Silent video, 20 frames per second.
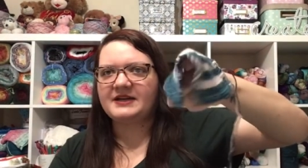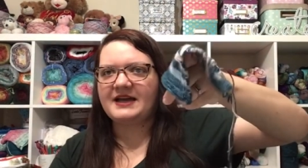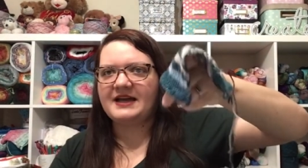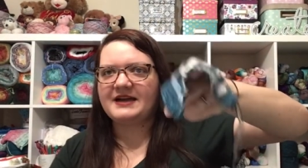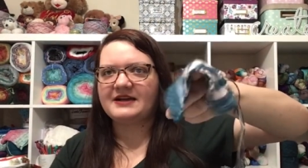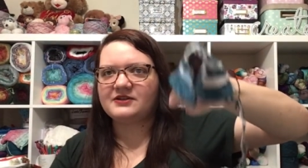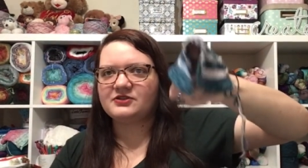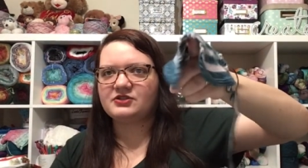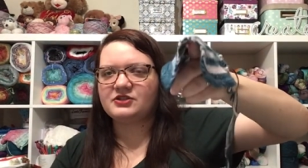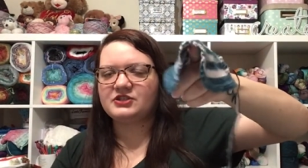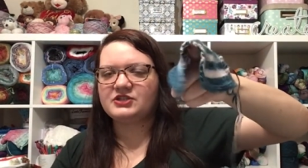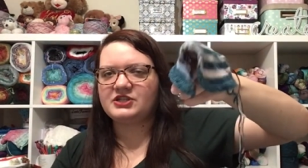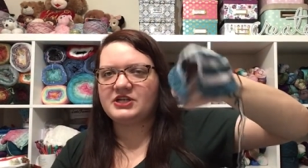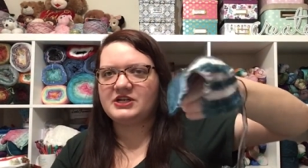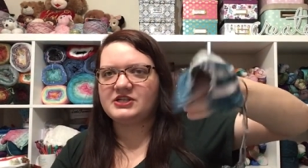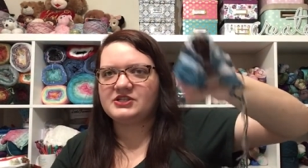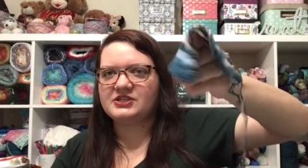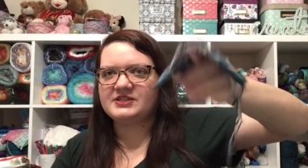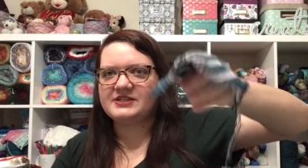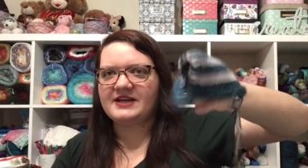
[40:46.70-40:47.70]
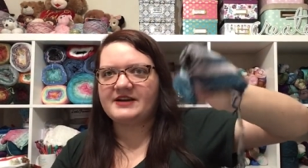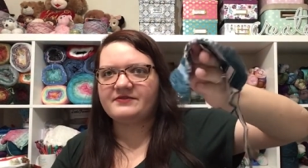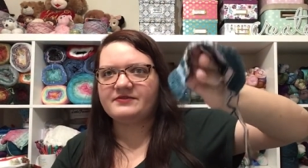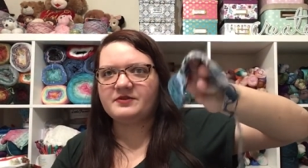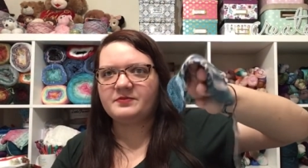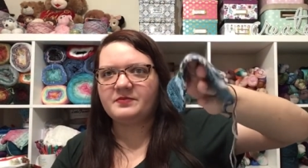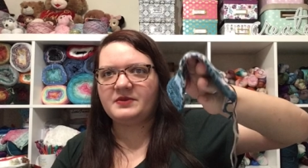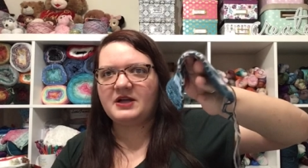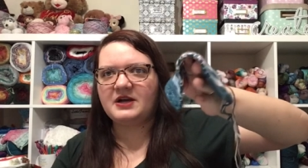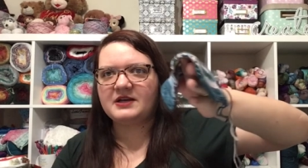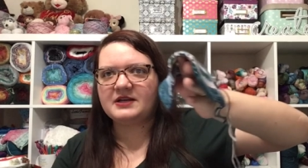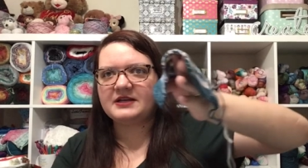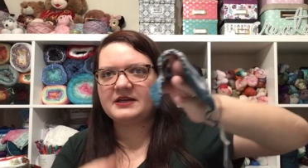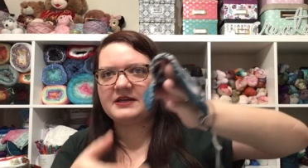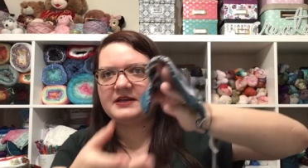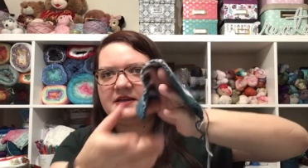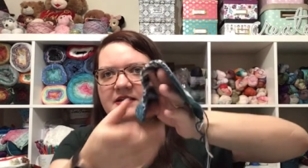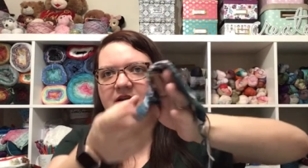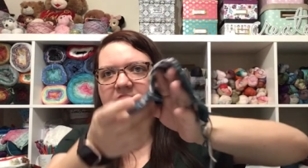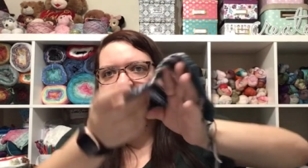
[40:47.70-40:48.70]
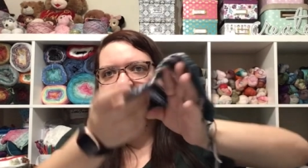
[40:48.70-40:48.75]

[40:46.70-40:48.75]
actually changes after blocking.